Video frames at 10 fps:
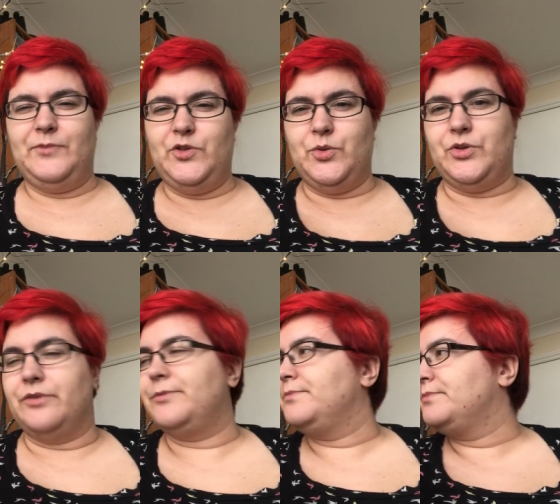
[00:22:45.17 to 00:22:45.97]
Sort of.
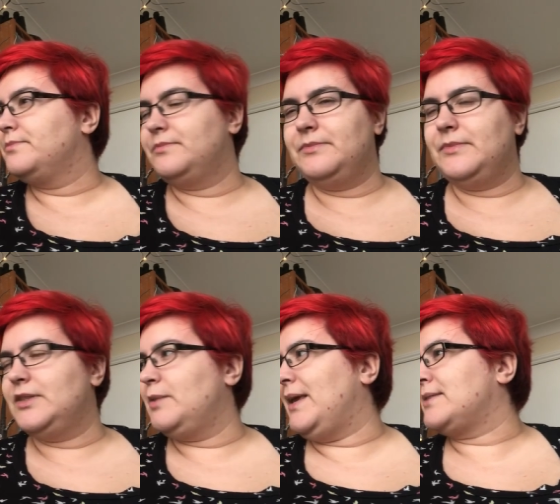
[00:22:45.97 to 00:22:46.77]

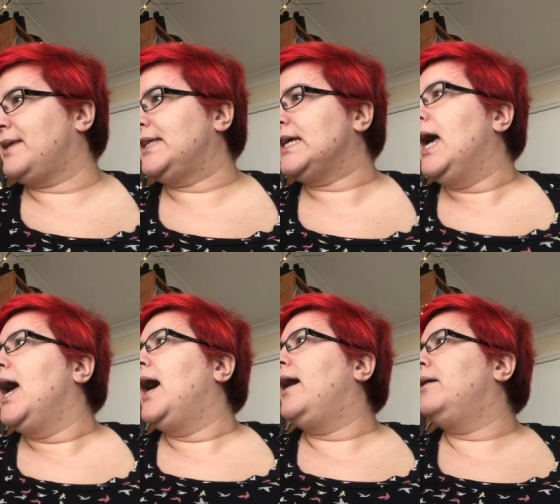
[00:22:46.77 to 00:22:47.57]
To be explained.
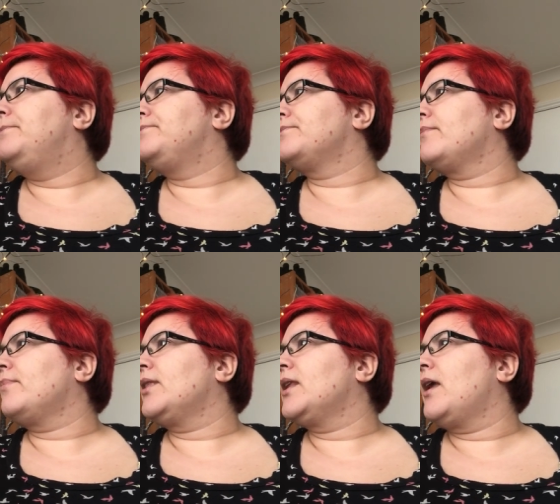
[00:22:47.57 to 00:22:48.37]
Um,
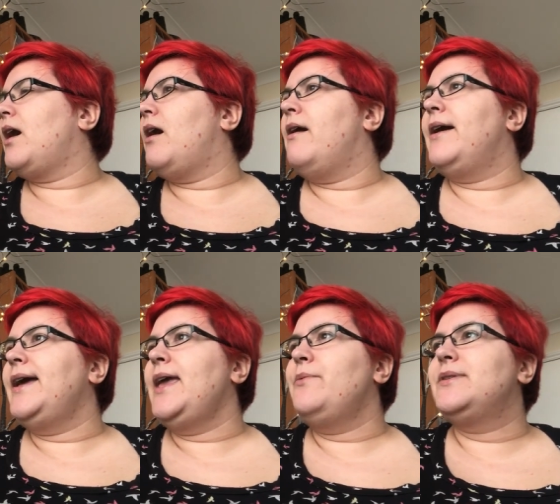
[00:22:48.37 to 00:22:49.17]

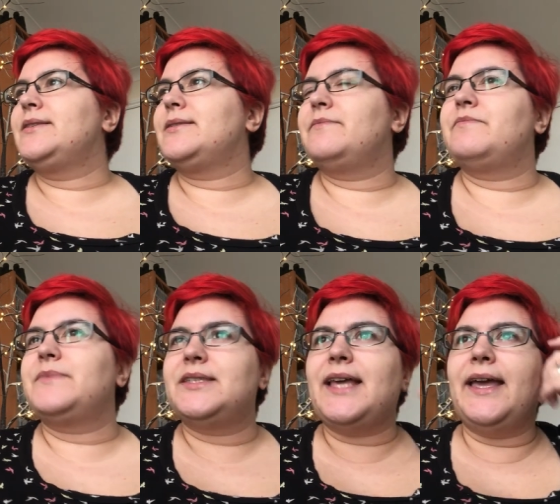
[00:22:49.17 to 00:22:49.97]
I was
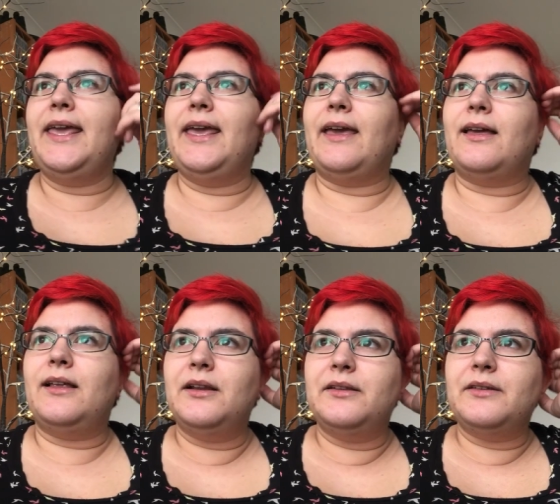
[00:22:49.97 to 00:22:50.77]
sat here
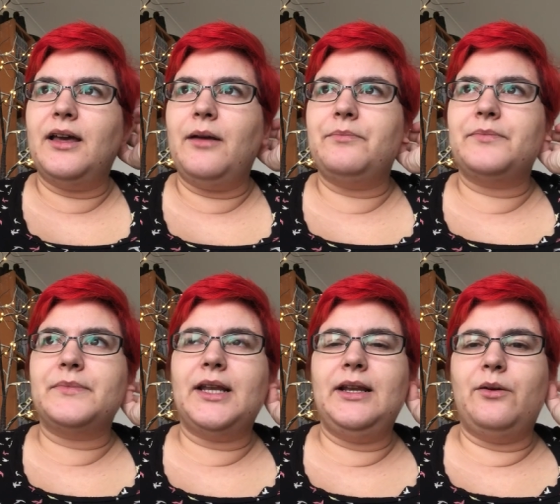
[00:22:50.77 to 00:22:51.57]
a, um,
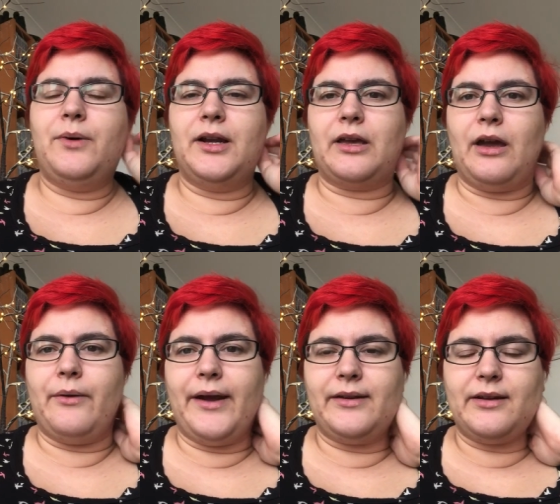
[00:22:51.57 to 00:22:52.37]
a little while
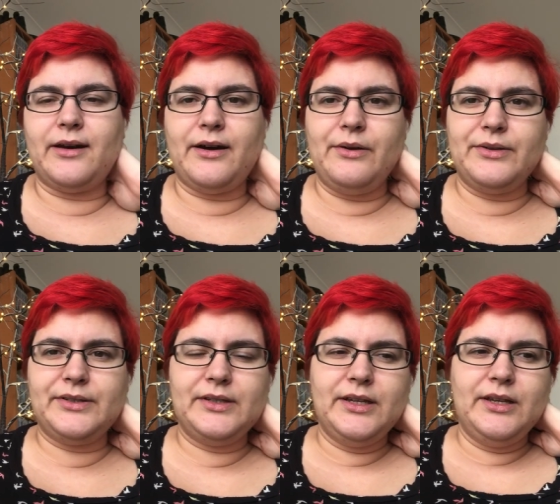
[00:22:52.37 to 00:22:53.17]
ago and I
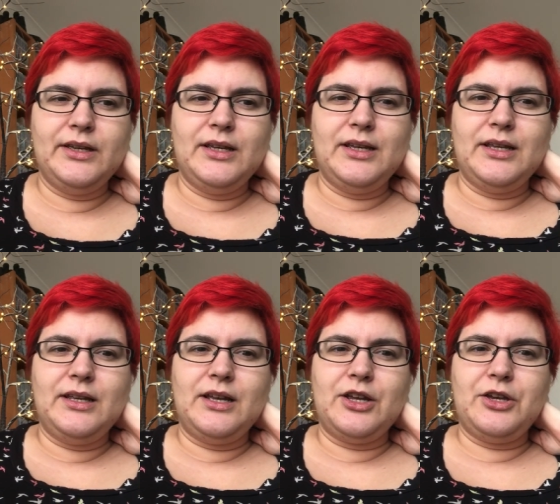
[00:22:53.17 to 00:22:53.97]
was
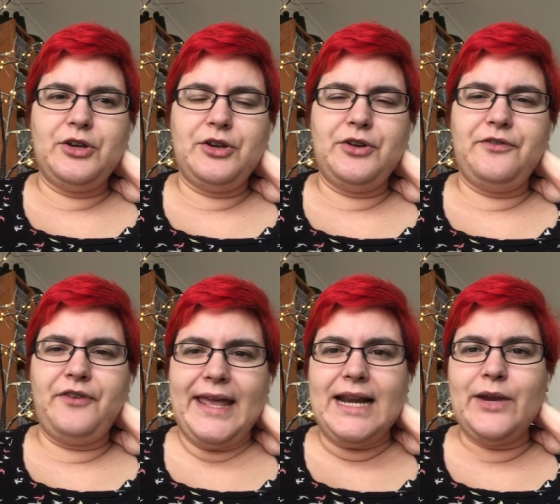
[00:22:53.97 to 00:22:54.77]
could
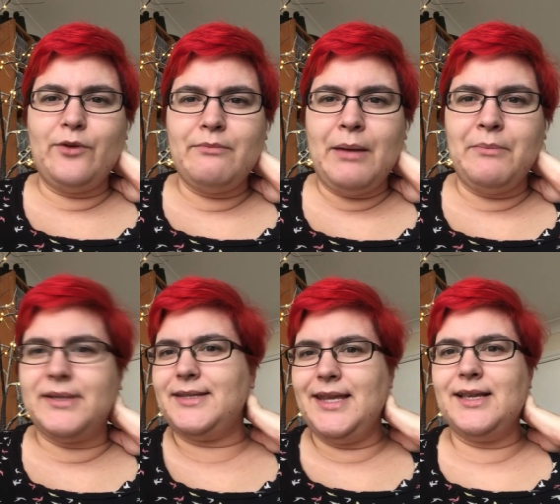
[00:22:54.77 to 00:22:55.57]
vaguely
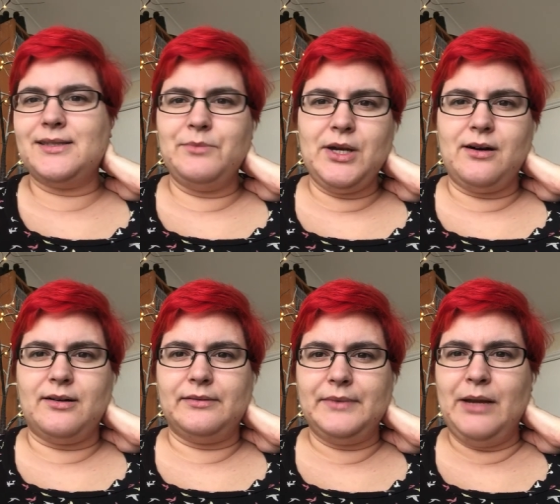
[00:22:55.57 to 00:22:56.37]
remember seeing some
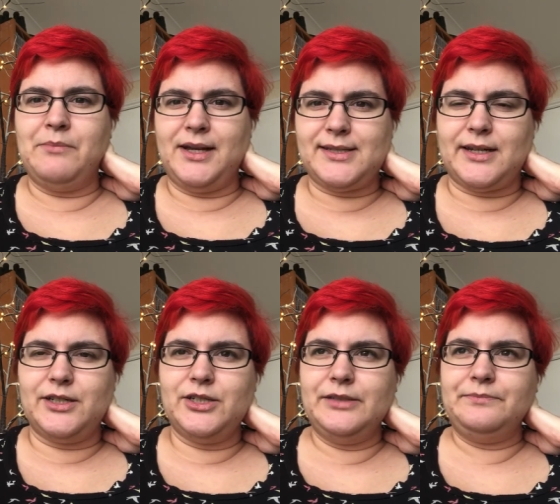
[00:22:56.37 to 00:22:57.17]
yarn in my
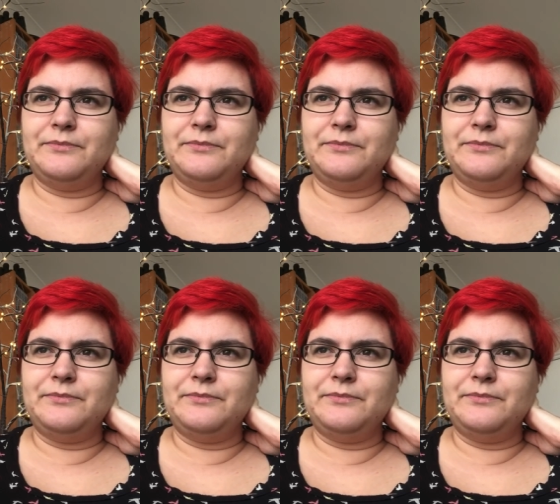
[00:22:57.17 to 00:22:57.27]
stash.